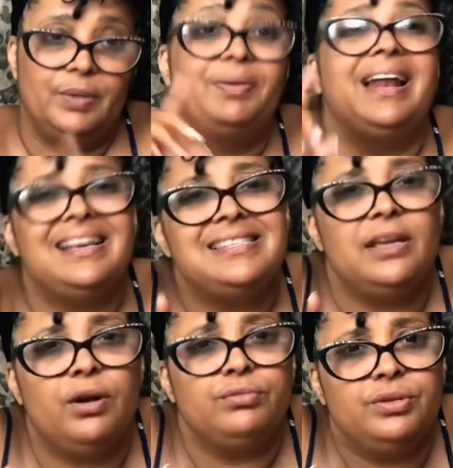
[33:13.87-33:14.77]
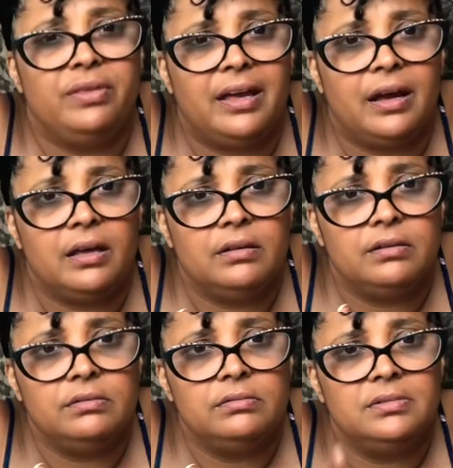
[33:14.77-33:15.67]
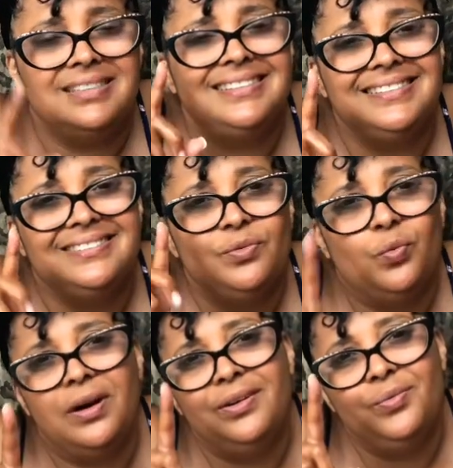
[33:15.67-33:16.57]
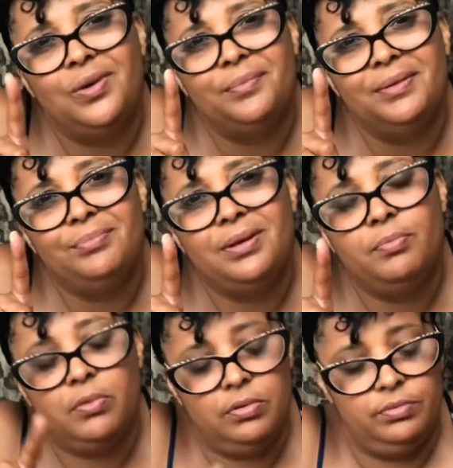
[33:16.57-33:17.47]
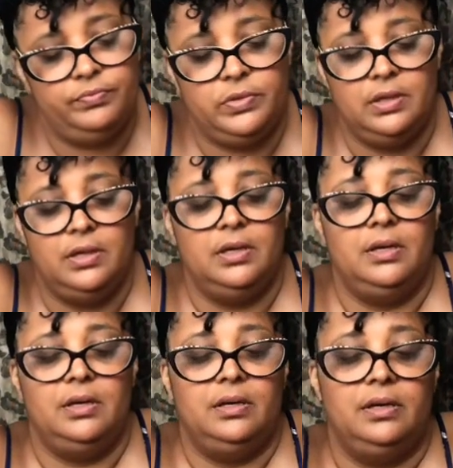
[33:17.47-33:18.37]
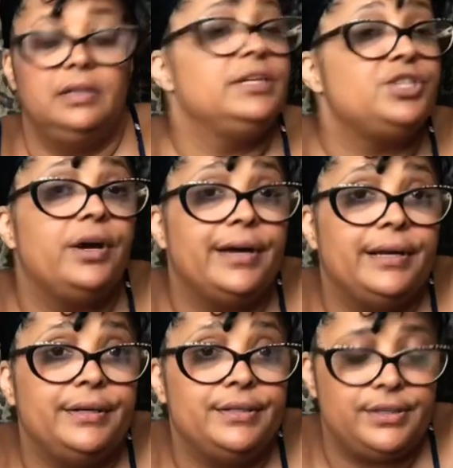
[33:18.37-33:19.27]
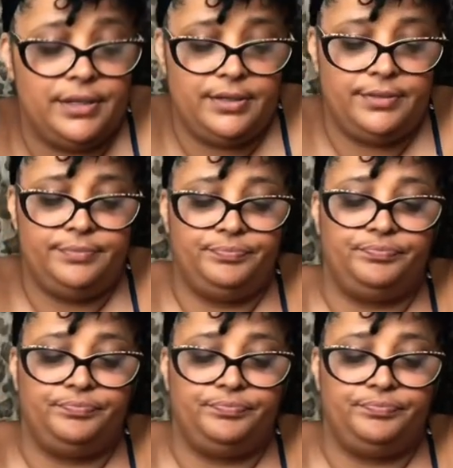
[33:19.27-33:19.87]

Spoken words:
But I say don't do that either. Just one woman, people. Unless y'all gotta understand them.